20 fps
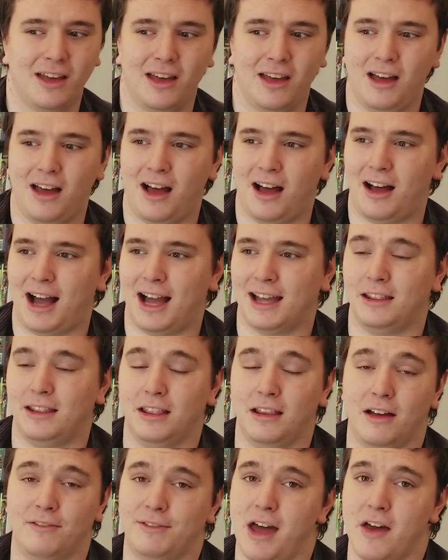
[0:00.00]
I'd
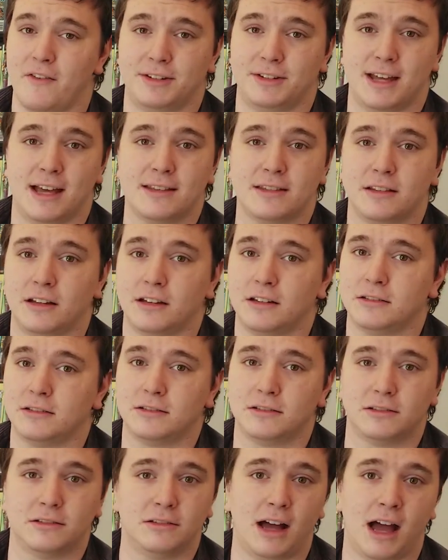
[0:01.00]
love to have a Tesla.
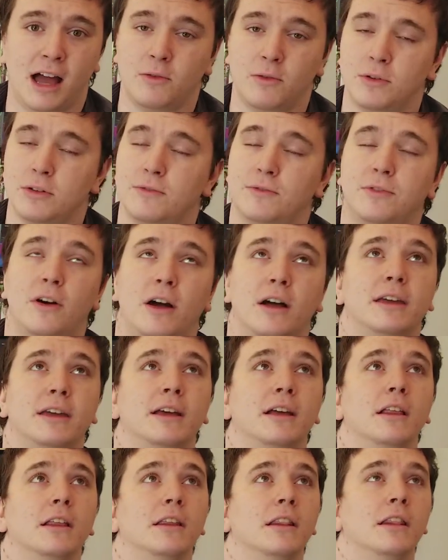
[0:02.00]
I would
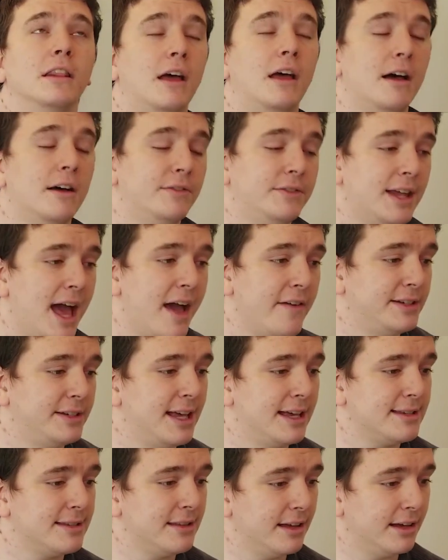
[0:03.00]
fucking love to have a
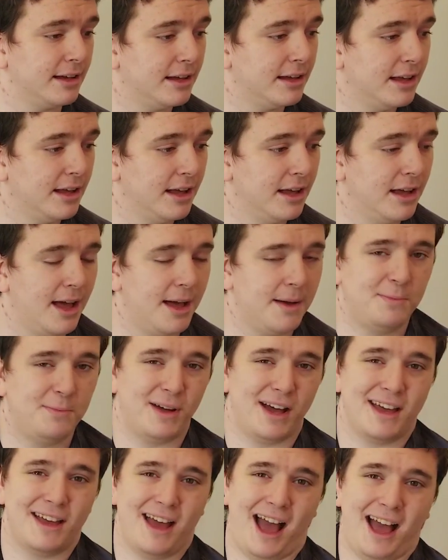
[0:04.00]
Tesla,
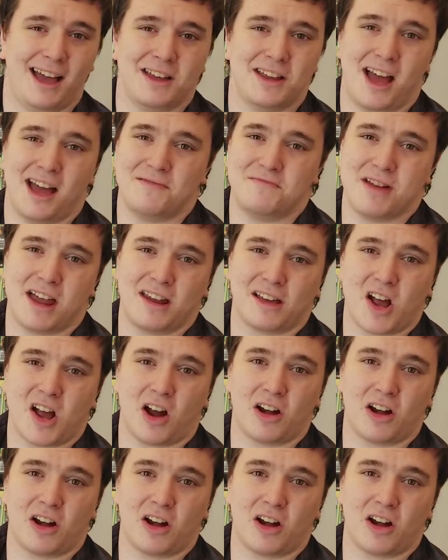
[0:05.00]
but I'm not a car